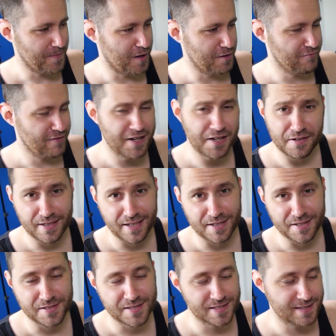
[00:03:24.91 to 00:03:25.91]
I really don't
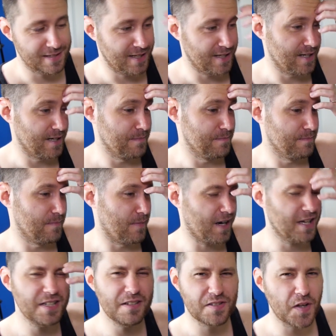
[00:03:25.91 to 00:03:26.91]
dance. Um, I
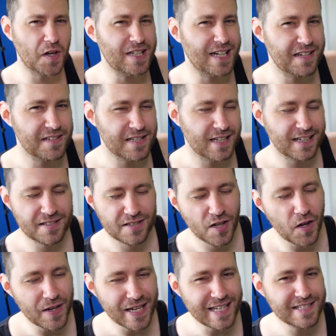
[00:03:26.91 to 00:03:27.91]
can do slow dancing. It's a
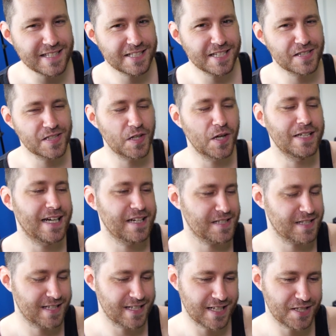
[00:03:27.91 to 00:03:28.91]
lot easier to slow
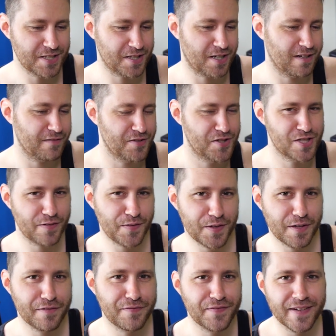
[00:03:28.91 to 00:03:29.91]
dance. I think you just kind of
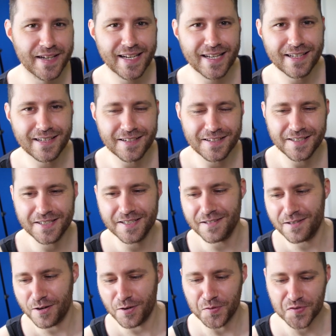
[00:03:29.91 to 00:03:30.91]
shuffle your feet and
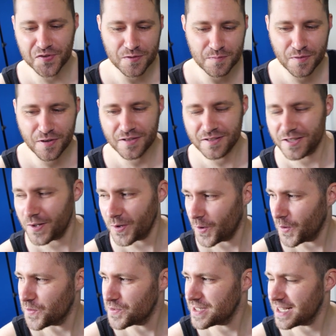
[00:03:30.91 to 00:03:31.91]
you hold someone
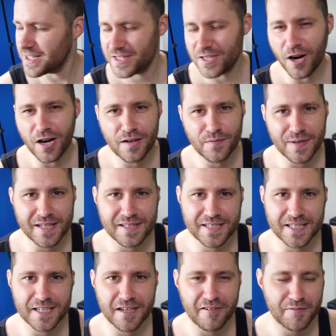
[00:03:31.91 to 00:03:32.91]
close. That's kind of
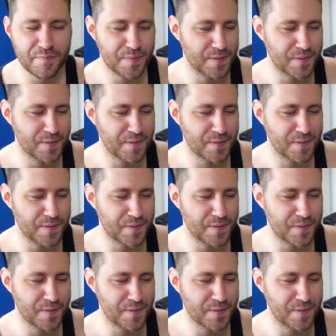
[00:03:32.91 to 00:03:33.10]
easy enough.